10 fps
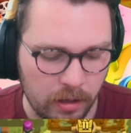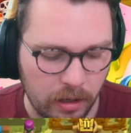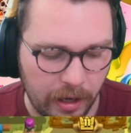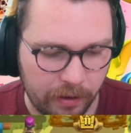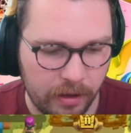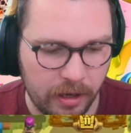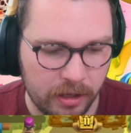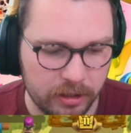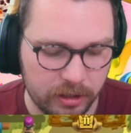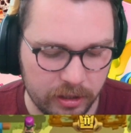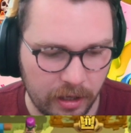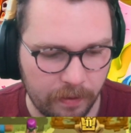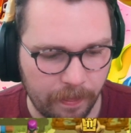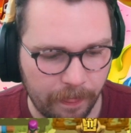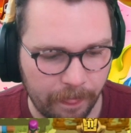Like this.
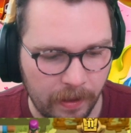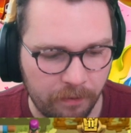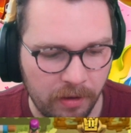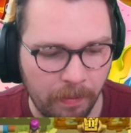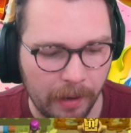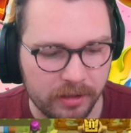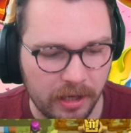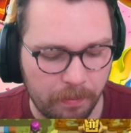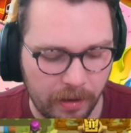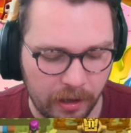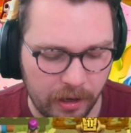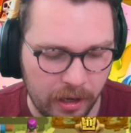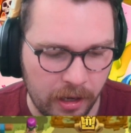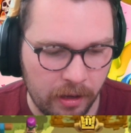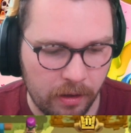And if he pops the
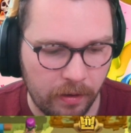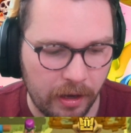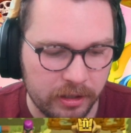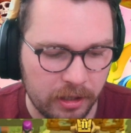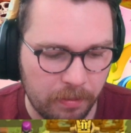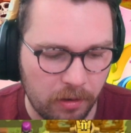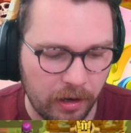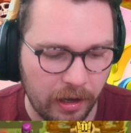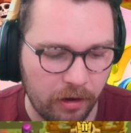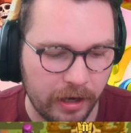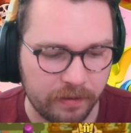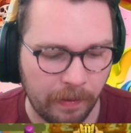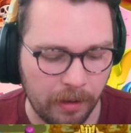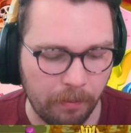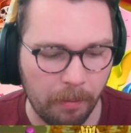ability, okay, he's going to be really aggressive.
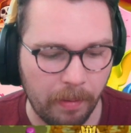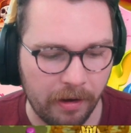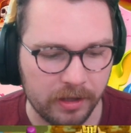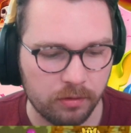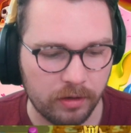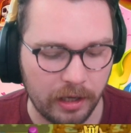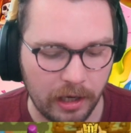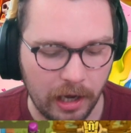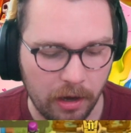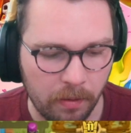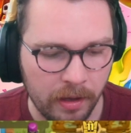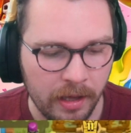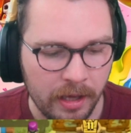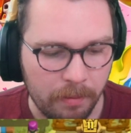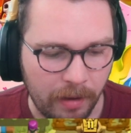I'm going to Barbarians really low,
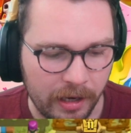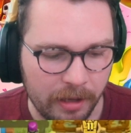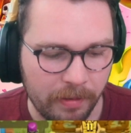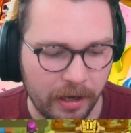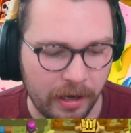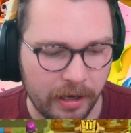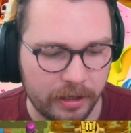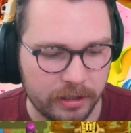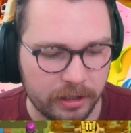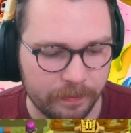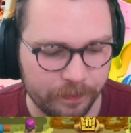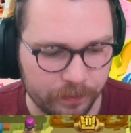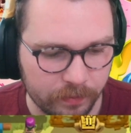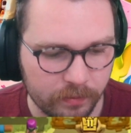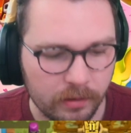mainly because
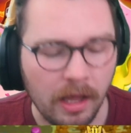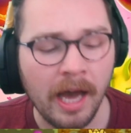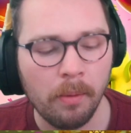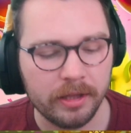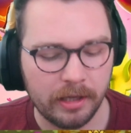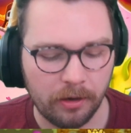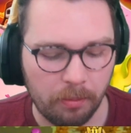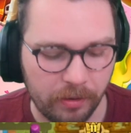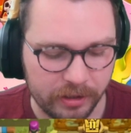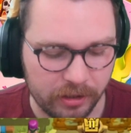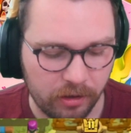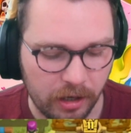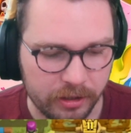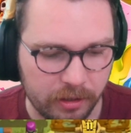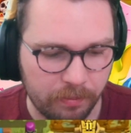I want the Little Prince to
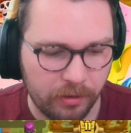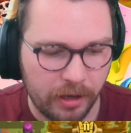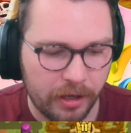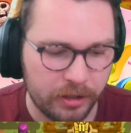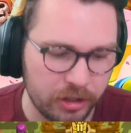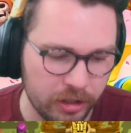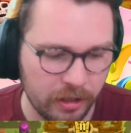cross the bridge.